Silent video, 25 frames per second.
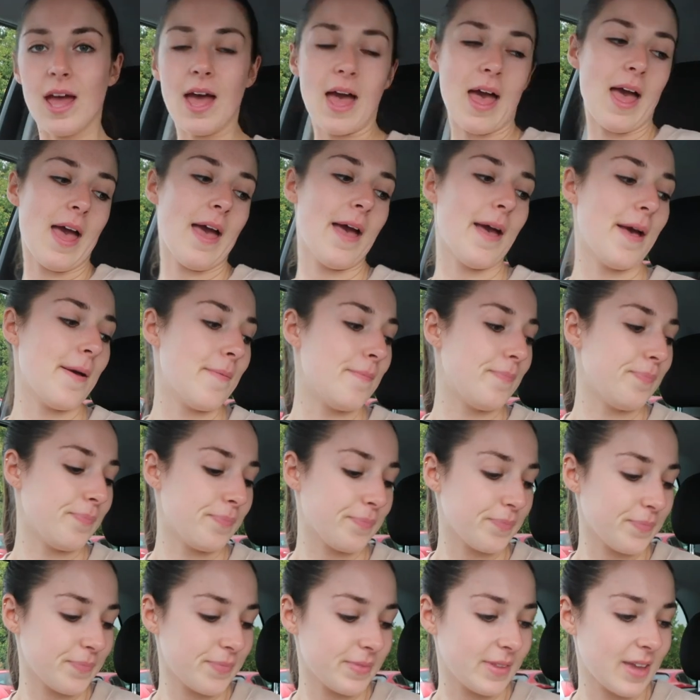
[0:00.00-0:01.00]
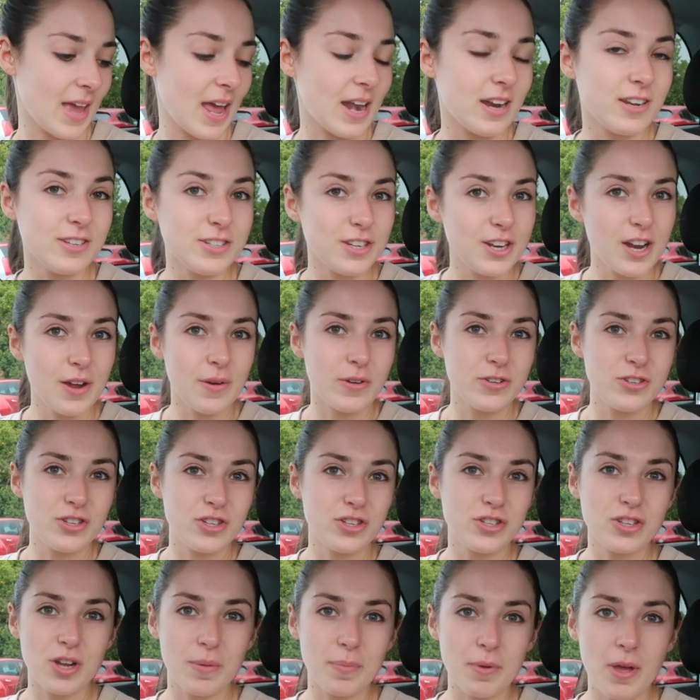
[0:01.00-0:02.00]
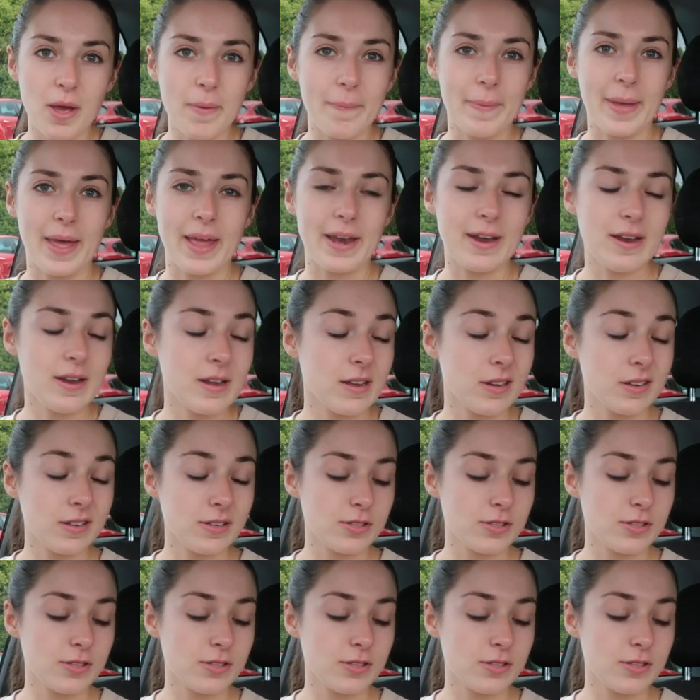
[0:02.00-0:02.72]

And I don't know, I just stopped going.